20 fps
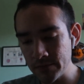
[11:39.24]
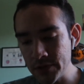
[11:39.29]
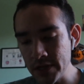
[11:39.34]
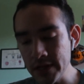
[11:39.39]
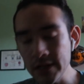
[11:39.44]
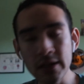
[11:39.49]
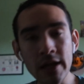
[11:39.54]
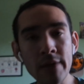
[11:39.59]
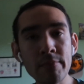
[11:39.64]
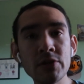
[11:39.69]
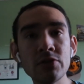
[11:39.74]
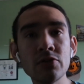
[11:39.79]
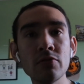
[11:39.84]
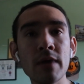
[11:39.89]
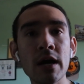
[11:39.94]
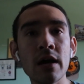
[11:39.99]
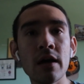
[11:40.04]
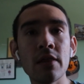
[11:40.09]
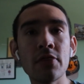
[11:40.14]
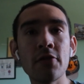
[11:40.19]
Didn't let me do
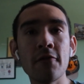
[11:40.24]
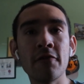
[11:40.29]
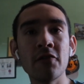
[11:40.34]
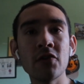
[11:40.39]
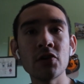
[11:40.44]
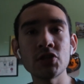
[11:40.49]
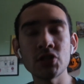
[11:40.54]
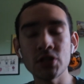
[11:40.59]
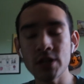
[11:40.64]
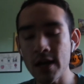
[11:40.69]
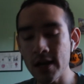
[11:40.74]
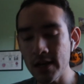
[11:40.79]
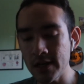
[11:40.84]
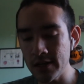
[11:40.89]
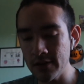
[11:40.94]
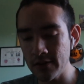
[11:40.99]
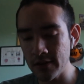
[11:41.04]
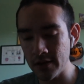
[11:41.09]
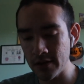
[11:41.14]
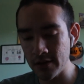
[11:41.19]
the first
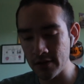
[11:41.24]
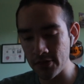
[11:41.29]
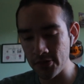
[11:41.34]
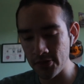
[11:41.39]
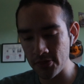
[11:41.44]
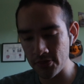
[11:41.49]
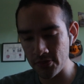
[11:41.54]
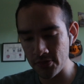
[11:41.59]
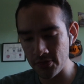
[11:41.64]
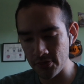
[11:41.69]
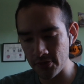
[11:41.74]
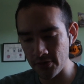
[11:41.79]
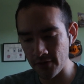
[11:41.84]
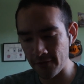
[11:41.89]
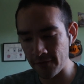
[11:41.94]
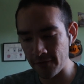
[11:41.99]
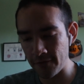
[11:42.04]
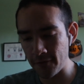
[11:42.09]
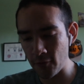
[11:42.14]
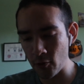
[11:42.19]
shot in the
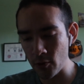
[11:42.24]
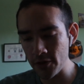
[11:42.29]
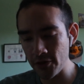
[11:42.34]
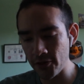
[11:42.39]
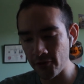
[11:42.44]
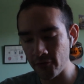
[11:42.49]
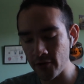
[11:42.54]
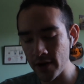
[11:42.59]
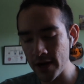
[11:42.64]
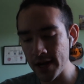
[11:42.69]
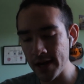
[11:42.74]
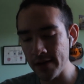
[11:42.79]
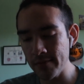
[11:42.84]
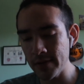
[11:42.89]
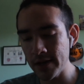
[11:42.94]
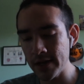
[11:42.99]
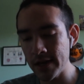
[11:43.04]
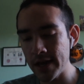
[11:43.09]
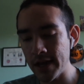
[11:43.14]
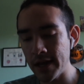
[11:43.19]
fourth
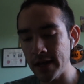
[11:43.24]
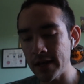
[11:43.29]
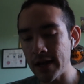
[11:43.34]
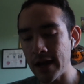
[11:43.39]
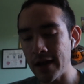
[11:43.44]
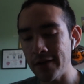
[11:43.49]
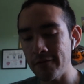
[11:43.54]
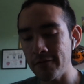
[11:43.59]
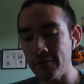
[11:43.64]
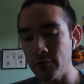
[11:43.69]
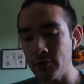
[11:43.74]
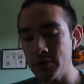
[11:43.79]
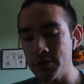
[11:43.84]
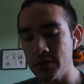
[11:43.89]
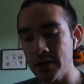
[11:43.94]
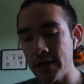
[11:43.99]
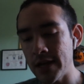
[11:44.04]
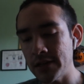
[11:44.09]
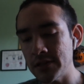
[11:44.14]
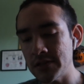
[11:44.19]
frame, and I
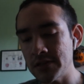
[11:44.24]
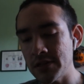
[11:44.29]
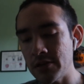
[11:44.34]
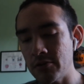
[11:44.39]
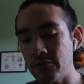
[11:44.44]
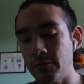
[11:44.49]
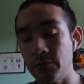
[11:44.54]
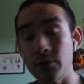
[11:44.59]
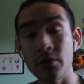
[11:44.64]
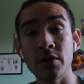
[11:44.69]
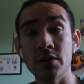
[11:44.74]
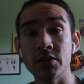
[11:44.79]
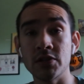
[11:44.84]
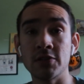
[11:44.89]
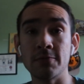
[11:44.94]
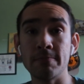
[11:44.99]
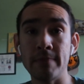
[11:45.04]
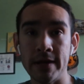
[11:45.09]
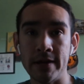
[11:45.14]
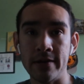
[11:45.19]
unfortunately had to settle for a
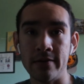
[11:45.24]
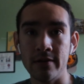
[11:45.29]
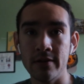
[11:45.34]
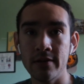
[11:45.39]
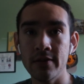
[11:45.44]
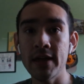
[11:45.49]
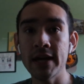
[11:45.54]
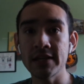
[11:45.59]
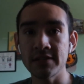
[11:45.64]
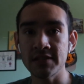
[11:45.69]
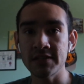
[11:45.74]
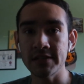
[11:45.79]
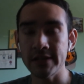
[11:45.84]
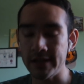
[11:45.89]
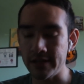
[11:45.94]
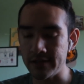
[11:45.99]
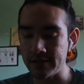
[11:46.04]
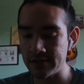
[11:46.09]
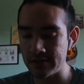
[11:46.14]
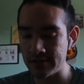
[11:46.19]
spare. That
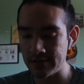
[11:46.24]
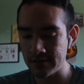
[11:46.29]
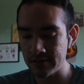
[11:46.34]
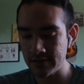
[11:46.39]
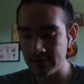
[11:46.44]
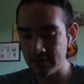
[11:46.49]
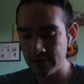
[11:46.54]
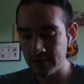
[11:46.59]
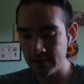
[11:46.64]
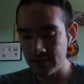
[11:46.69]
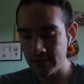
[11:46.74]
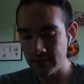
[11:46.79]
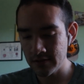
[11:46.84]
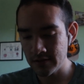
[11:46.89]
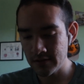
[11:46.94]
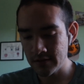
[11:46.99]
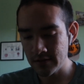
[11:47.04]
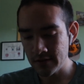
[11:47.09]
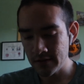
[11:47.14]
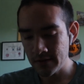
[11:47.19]
stinks.
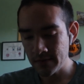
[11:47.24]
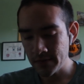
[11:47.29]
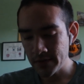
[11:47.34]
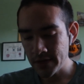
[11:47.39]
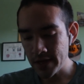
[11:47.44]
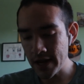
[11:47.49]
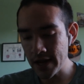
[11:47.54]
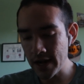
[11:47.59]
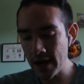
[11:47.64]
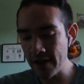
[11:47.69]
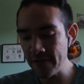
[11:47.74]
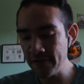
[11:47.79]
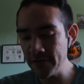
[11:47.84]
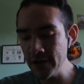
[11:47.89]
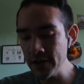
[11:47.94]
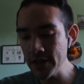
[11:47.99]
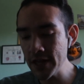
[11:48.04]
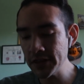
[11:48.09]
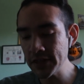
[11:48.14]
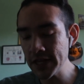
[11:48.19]
And I
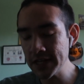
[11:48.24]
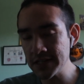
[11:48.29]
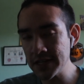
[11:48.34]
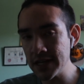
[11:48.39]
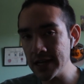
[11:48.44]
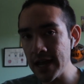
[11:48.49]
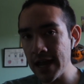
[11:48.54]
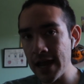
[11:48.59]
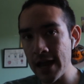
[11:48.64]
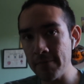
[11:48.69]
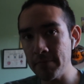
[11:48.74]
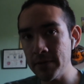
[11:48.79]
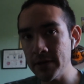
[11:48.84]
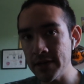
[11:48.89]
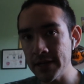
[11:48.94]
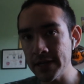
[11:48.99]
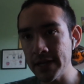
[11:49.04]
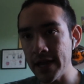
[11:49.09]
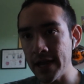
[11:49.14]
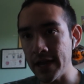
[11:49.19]
fear that that's going to
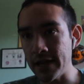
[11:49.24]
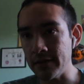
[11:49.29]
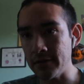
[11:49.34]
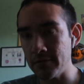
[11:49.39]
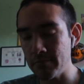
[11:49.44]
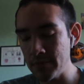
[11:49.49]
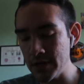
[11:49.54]
happen again.